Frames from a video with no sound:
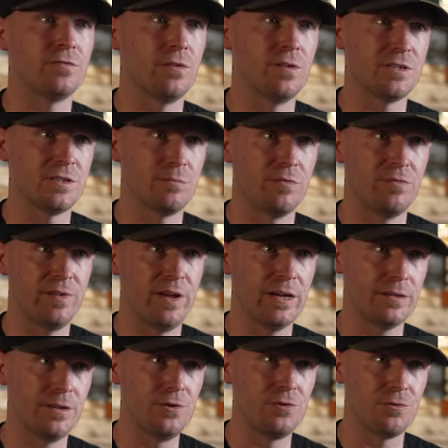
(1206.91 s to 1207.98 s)
for the simple
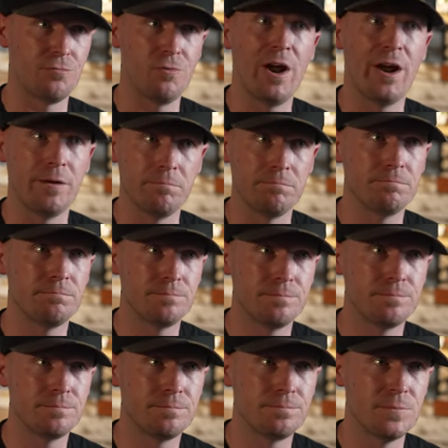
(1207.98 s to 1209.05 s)
fact that you can ride them.
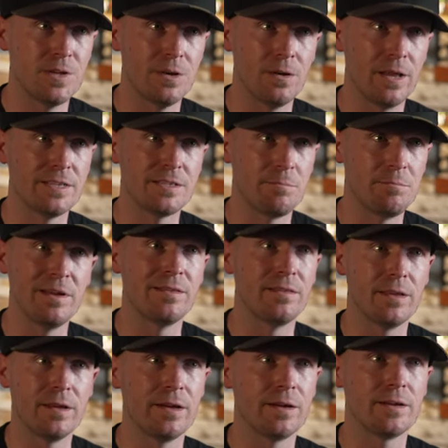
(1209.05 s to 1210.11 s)
You know, that's a big
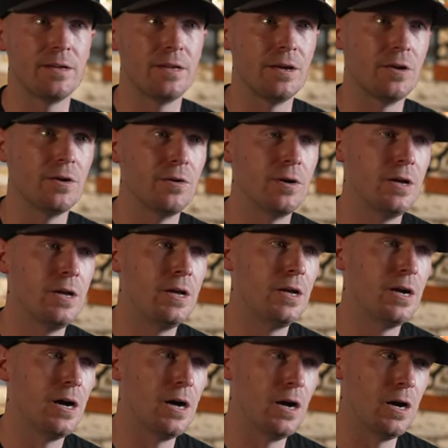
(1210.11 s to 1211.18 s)
thing, you know.
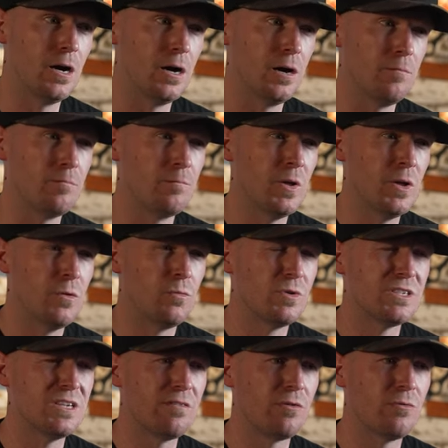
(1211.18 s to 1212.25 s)

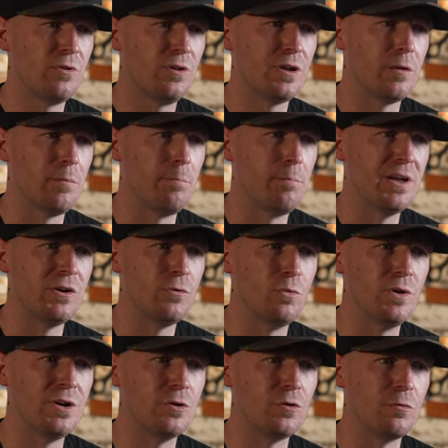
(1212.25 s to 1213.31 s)
Was never really a big
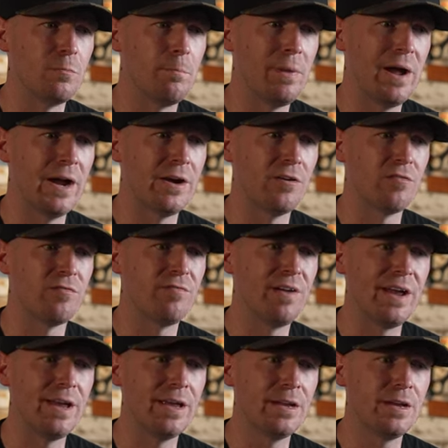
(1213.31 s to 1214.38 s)
wheel bagger
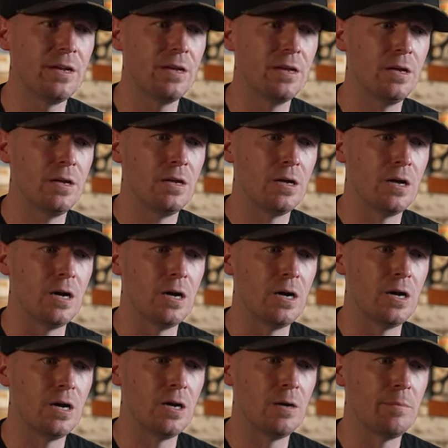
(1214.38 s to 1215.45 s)
fan.
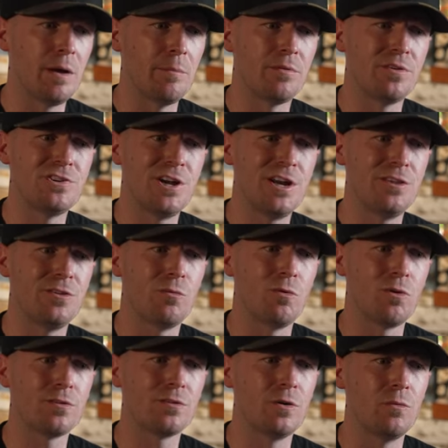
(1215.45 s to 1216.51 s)
I appreciated the
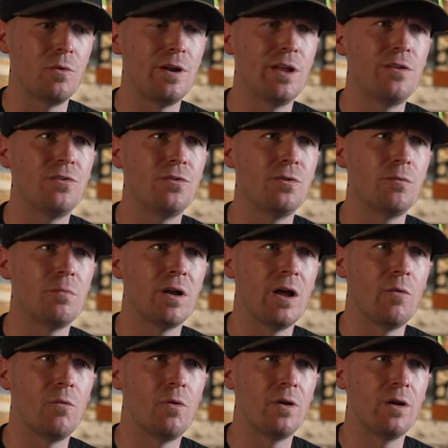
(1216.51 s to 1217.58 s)
work that went into them, but
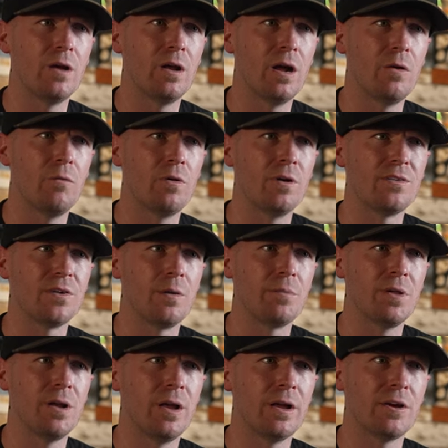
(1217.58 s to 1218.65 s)
I wanted
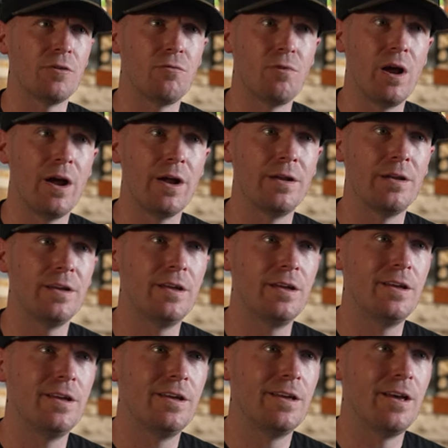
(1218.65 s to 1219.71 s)
something that I could ride.
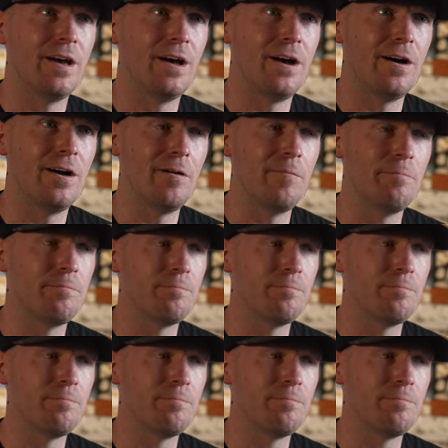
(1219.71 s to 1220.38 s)
But